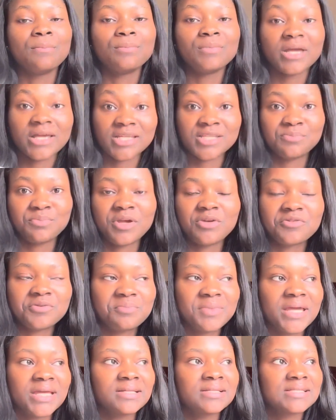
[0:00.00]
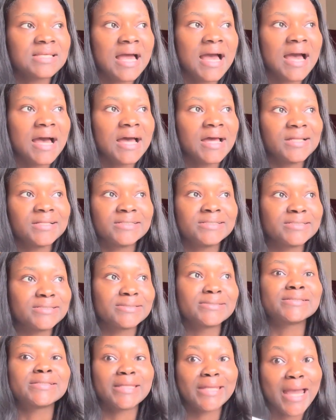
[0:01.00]
experiment, and
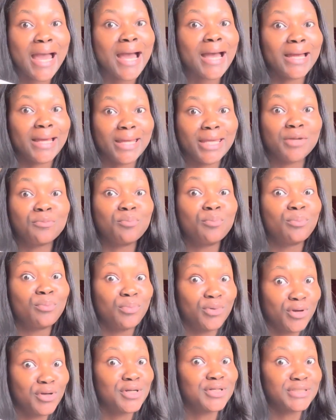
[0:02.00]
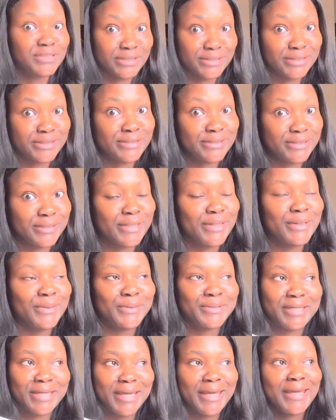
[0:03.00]
yeah, it burnt.
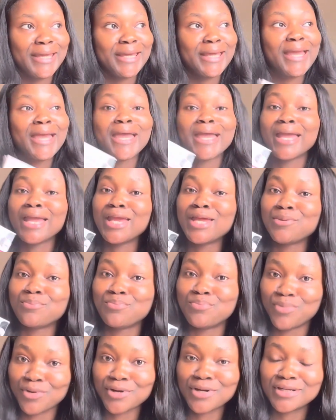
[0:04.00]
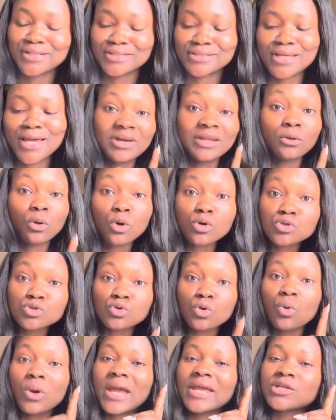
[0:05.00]
Okay, it burnt. And
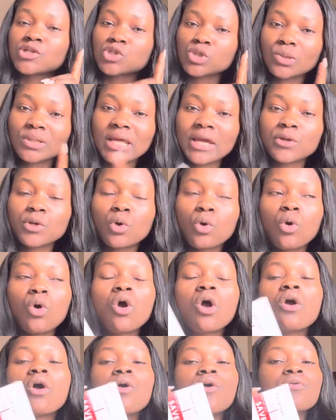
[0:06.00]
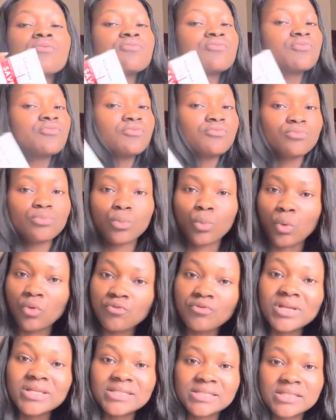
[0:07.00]
also ensure that you're
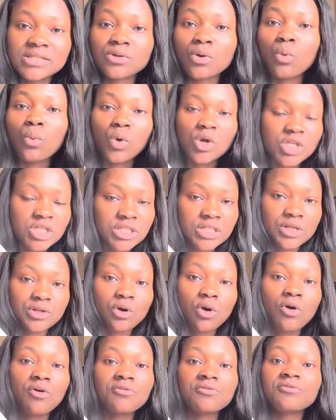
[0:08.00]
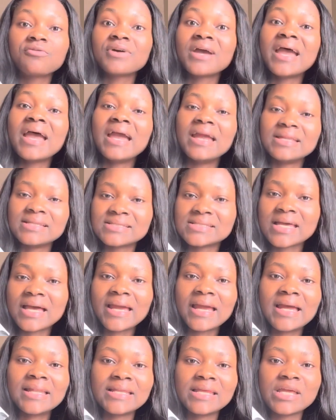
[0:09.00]
rinsing or washing it off
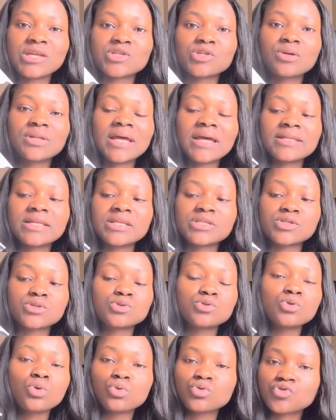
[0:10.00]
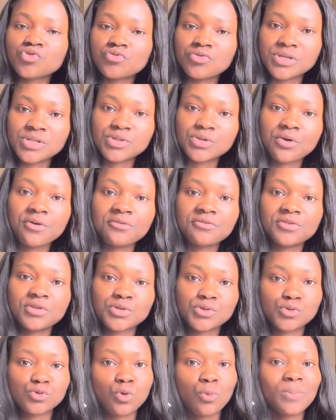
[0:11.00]
entirely. Ensure that there's no trace of the
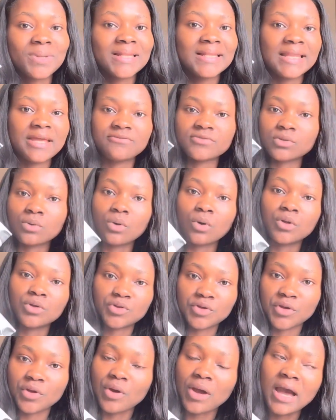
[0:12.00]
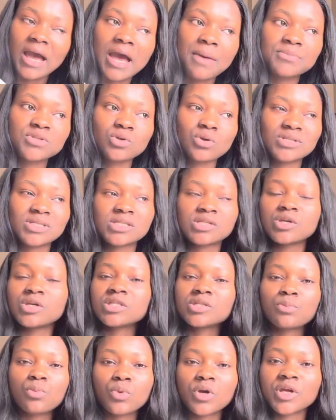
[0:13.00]
soap left under your arms because it's going
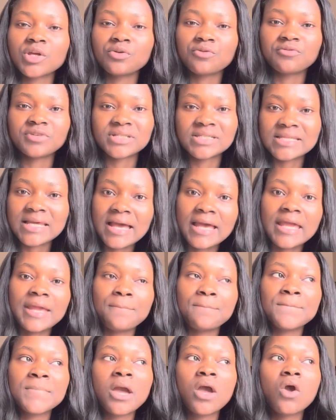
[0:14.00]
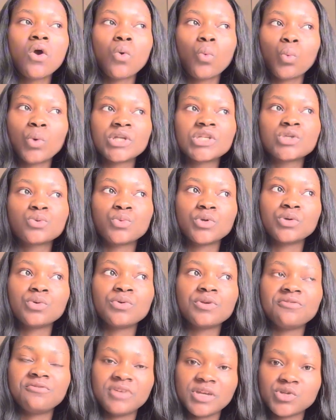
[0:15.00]
to be working over time, which will
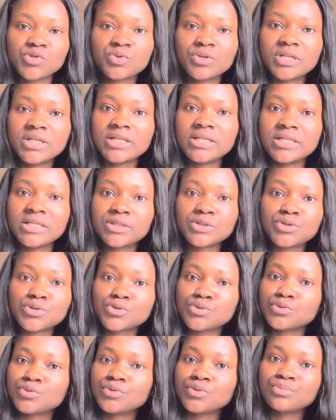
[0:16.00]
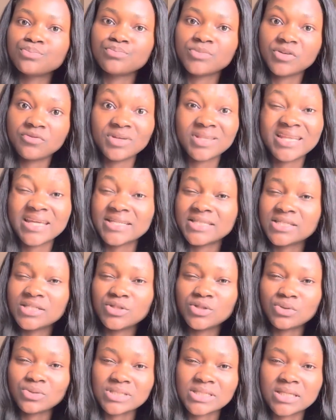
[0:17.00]
eventually lead to irritating
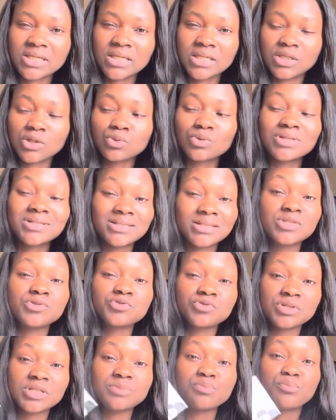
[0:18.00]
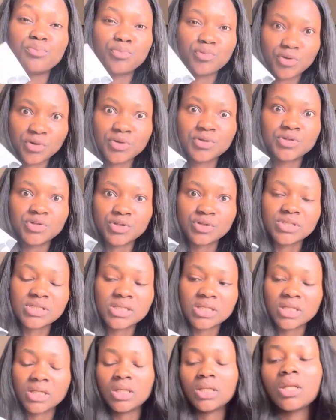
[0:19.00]
your skin. It could literally burn your
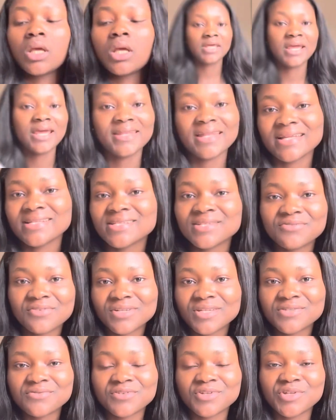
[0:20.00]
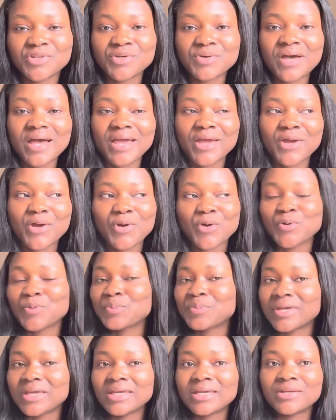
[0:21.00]
skin. And that's it for this video. I
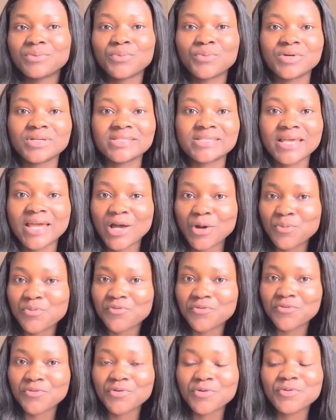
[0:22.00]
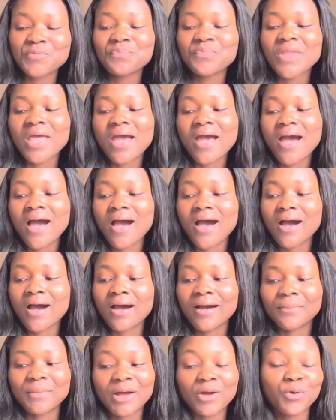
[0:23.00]
hope it was helpful.
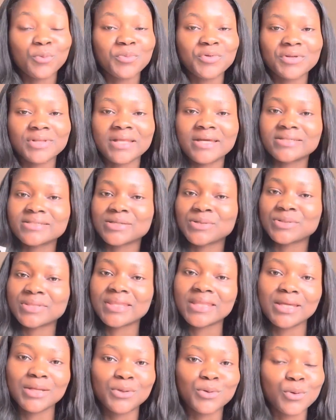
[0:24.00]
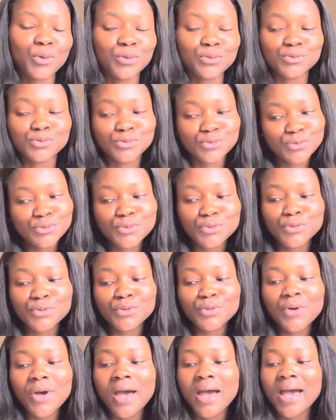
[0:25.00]
I hope you learned a thing or
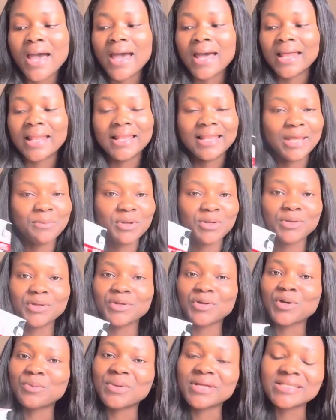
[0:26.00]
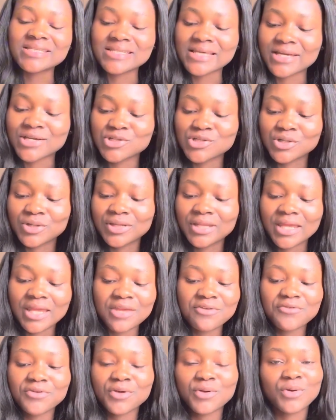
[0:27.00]
two. Let me know in the comment section
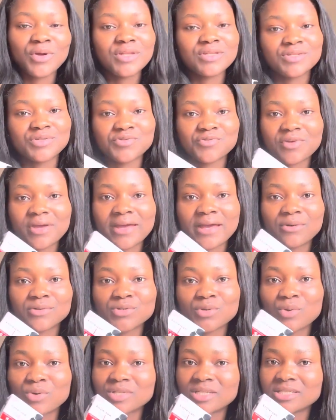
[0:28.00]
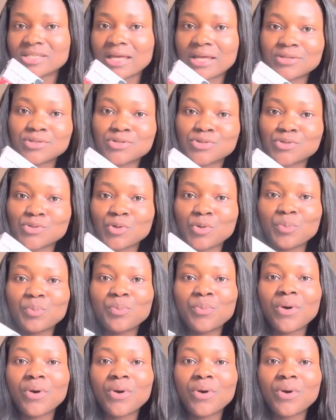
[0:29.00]
if you're going to try out Kojie San soap